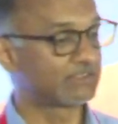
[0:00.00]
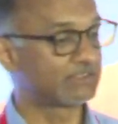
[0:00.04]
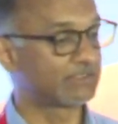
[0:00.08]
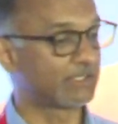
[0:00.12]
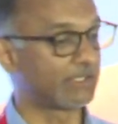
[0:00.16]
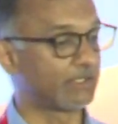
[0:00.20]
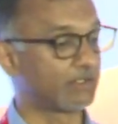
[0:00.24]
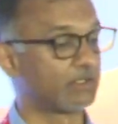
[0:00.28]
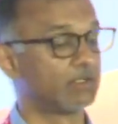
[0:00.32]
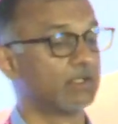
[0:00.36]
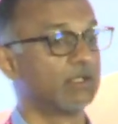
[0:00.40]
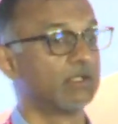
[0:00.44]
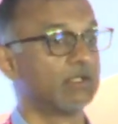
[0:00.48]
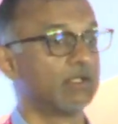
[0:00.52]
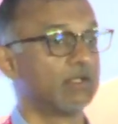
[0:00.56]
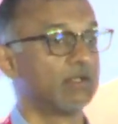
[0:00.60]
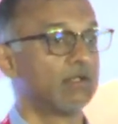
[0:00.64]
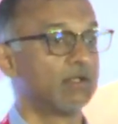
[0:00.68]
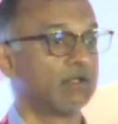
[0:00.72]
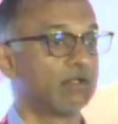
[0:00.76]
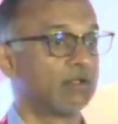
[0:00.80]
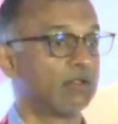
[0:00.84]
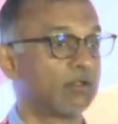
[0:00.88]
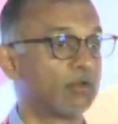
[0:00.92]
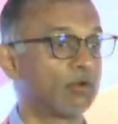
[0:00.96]
side,
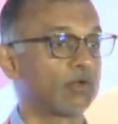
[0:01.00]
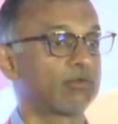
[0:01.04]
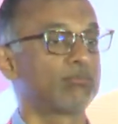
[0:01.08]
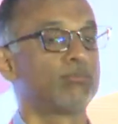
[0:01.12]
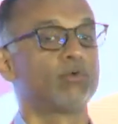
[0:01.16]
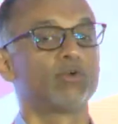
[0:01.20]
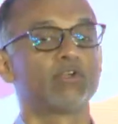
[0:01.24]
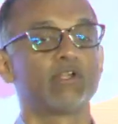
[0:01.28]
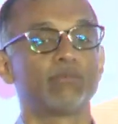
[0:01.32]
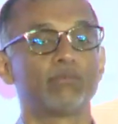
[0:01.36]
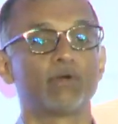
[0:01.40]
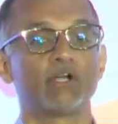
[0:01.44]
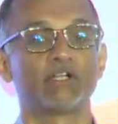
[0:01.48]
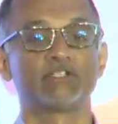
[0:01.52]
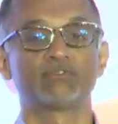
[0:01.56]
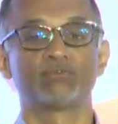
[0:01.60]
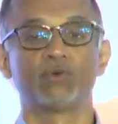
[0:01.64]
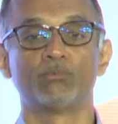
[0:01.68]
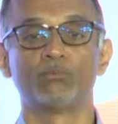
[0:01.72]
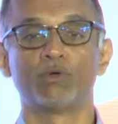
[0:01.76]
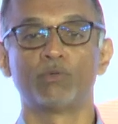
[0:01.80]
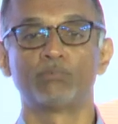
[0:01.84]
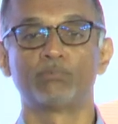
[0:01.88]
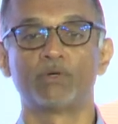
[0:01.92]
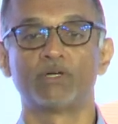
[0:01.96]
a lot more demands for
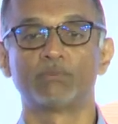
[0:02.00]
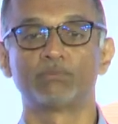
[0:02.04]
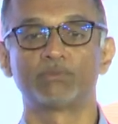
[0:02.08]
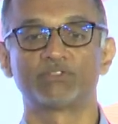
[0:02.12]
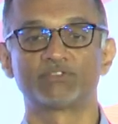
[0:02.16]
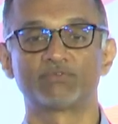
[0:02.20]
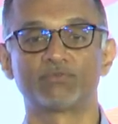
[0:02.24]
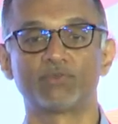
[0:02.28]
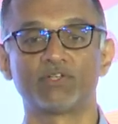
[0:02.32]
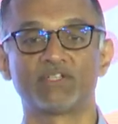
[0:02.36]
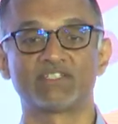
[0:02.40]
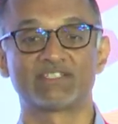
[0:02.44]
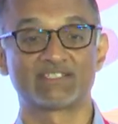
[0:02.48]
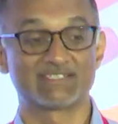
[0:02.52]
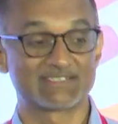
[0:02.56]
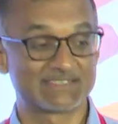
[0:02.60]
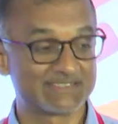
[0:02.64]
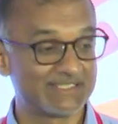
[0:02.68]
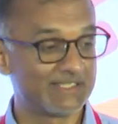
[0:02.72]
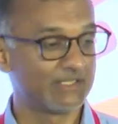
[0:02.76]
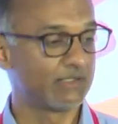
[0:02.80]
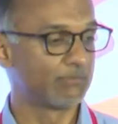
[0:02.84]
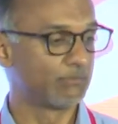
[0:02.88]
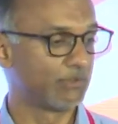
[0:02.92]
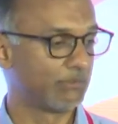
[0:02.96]
more purposeful and
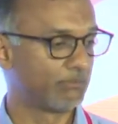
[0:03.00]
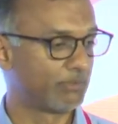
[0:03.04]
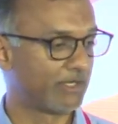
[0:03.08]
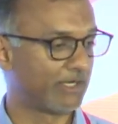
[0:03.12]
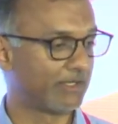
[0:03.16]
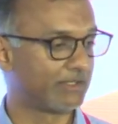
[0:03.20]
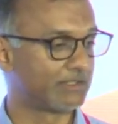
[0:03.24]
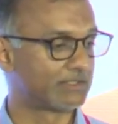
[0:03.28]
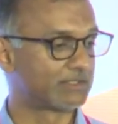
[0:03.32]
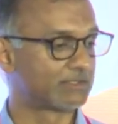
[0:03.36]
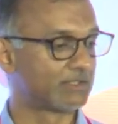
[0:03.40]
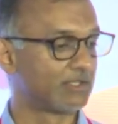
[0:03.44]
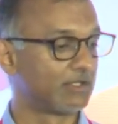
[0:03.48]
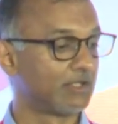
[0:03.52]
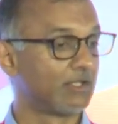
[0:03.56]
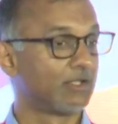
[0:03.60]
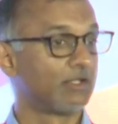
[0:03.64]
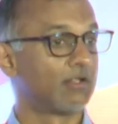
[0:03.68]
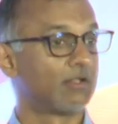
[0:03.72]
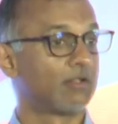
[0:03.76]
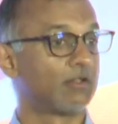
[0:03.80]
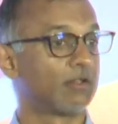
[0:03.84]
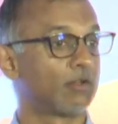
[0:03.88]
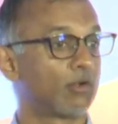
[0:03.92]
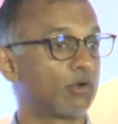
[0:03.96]
sustainable brands,
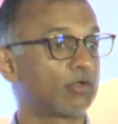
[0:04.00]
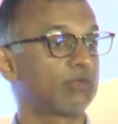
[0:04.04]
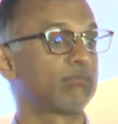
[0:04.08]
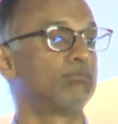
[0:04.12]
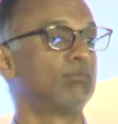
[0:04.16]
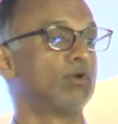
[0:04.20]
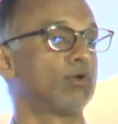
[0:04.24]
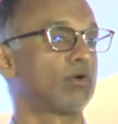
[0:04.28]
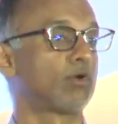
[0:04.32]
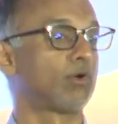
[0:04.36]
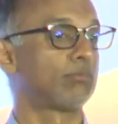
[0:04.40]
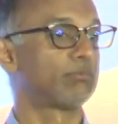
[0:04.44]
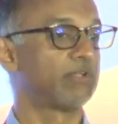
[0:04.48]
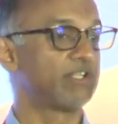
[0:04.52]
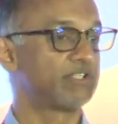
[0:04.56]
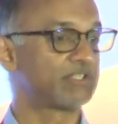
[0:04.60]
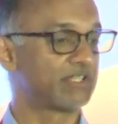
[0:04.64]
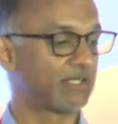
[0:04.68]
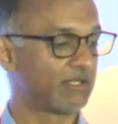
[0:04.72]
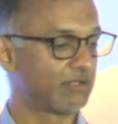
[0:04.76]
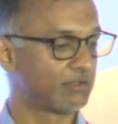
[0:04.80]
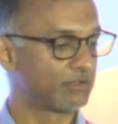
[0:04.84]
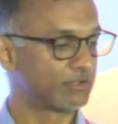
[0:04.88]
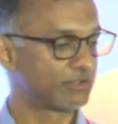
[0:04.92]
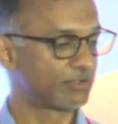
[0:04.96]
a lot more
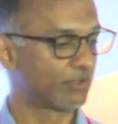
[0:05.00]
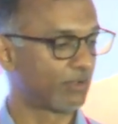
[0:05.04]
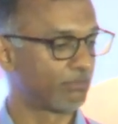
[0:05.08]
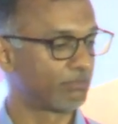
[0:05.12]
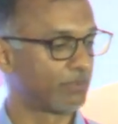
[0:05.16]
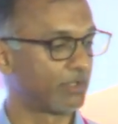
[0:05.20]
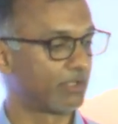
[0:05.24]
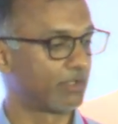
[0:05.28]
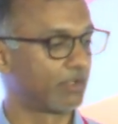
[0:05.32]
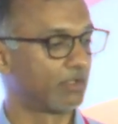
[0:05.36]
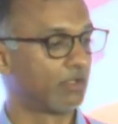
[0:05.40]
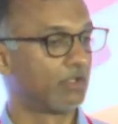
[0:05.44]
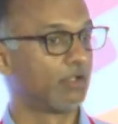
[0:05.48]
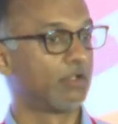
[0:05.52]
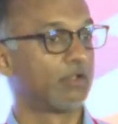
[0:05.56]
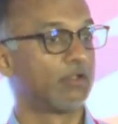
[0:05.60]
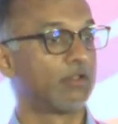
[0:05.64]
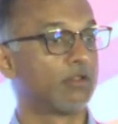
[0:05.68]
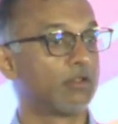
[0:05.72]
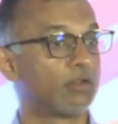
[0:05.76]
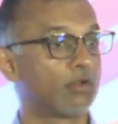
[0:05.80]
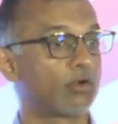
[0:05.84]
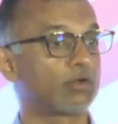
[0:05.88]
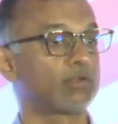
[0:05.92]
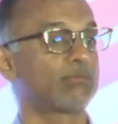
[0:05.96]
omni-channel shopping, a
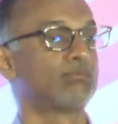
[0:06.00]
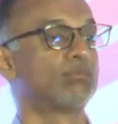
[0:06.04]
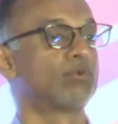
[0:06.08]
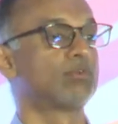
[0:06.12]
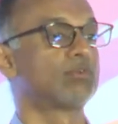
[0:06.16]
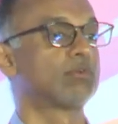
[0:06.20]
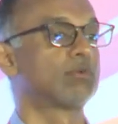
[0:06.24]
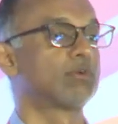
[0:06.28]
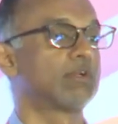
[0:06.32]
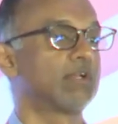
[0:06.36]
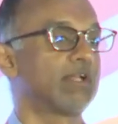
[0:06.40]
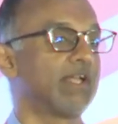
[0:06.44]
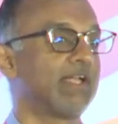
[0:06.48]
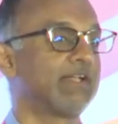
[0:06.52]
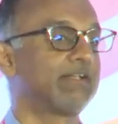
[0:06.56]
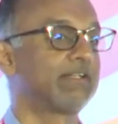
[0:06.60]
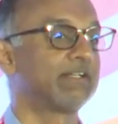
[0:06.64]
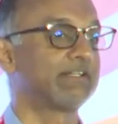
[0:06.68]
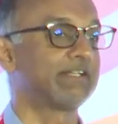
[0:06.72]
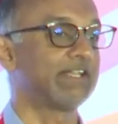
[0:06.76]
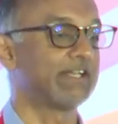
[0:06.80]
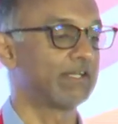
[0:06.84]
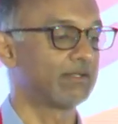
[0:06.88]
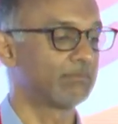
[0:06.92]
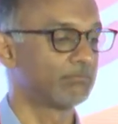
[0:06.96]
lot more
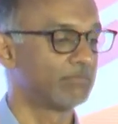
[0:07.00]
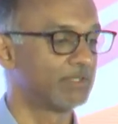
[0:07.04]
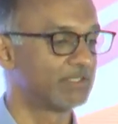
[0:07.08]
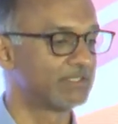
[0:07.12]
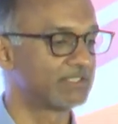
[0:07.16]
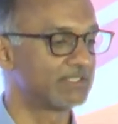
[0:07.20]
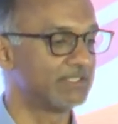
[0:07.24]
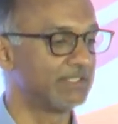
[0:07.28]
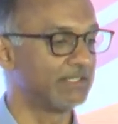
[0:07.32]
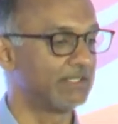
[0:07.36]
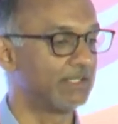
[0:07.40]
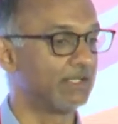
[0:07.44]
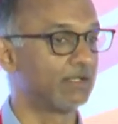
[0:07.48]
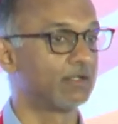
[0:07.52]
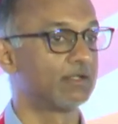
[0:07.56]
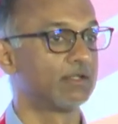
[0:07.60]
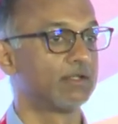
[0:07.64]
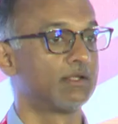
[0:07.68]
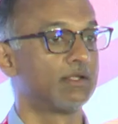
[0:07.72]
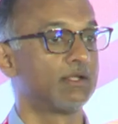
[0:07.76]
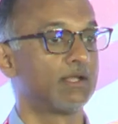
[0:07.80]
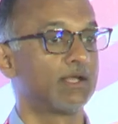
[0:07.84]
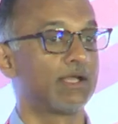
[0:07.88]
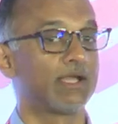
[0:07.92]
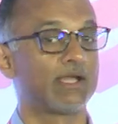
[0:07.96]
entertainment seeking,
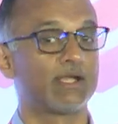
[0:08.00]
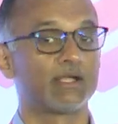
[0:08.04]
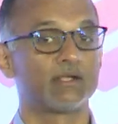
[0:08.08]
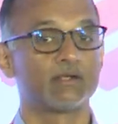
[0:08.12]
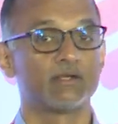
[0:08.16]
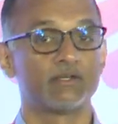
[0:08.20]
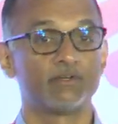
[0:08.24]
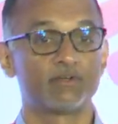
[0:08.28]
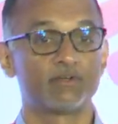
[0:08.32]
and